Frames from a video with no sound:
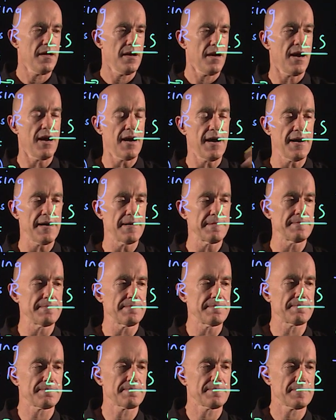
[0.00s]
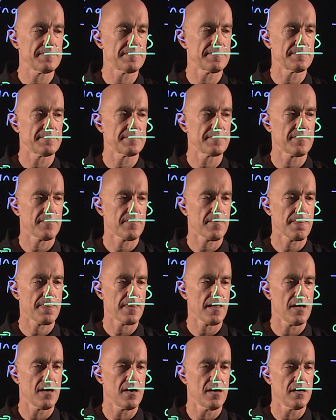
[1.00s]
Um,
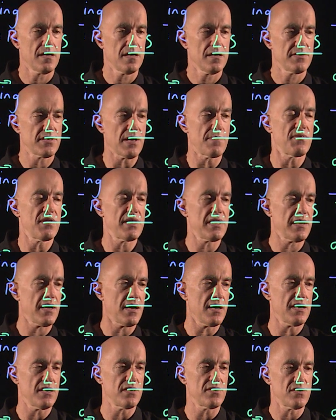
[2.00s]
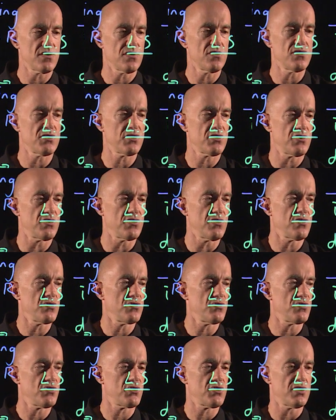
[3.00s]
something uh, you should,
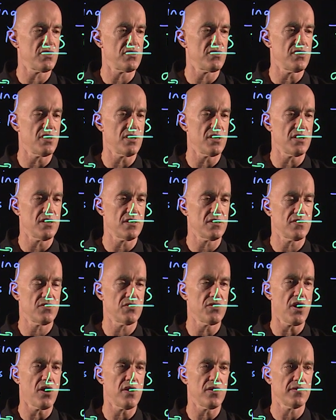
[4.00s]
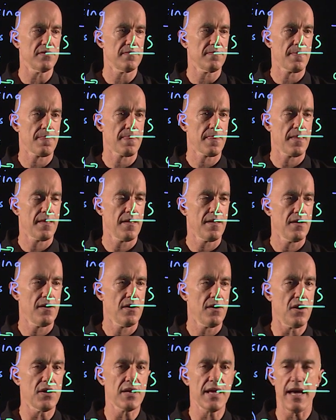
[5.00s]
you should uh, know.
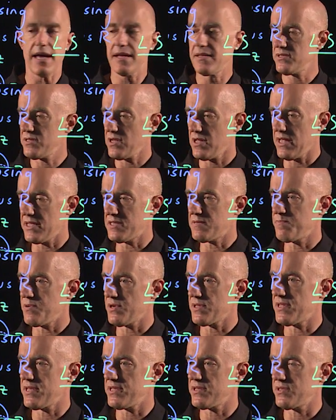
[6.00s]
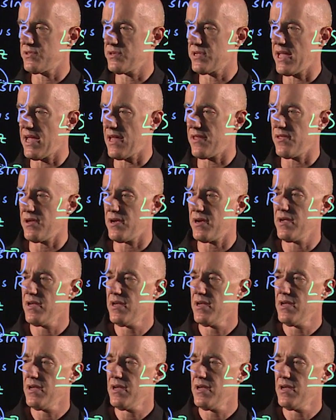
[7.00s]
Okay, so let's put this together.